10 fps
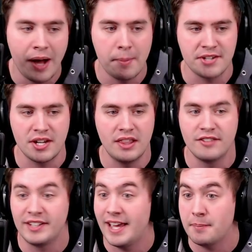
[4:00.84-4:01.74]
much I
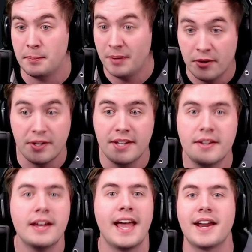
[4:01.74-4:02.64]
love Gambit, period,
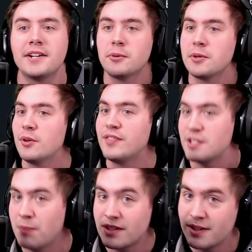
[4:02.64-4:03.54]
and I don't know if this
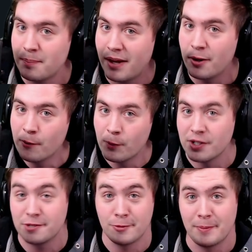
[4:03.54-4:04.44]
makes it better or
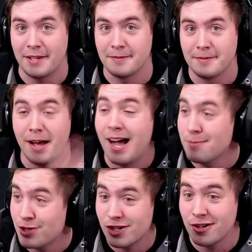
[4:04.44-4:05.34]
worse for me. I'm
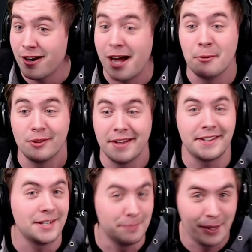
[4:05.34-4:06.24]
sure I will like
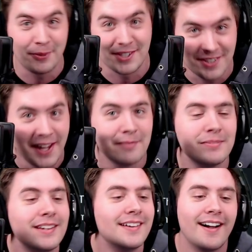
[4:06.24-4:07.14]
it about the same.
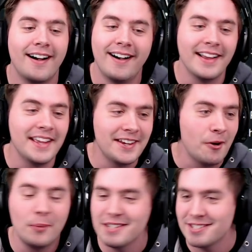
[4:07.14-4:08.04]
Uh, it
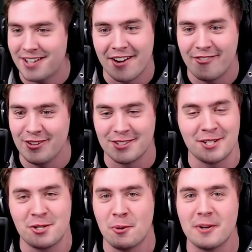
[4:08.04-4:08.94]
always kind of feels like a
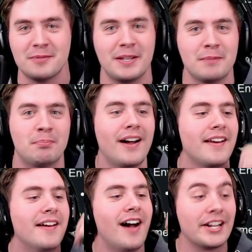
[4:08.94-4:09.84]
chore to me,
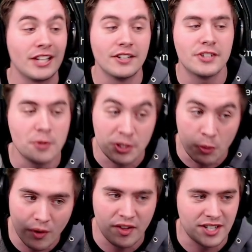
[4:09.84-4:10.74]
but I'd love to know
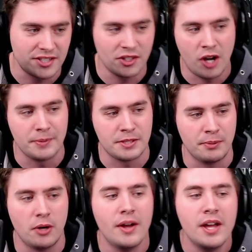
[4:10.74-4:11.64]
your thoughts in the comments
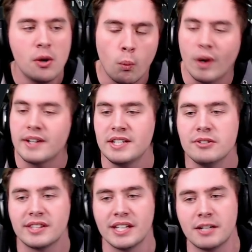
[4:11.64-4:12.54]
below. What do
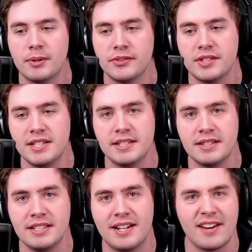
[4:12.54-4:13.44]
you think about the,
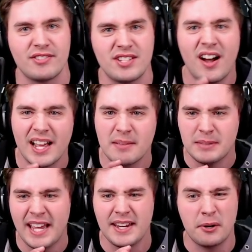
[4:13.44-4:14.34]
the kind of time
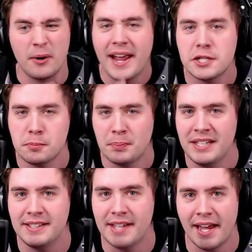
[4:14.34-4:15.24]
gating or H
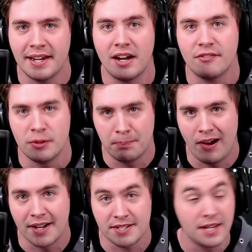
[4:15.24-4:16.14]
P gating of the boss?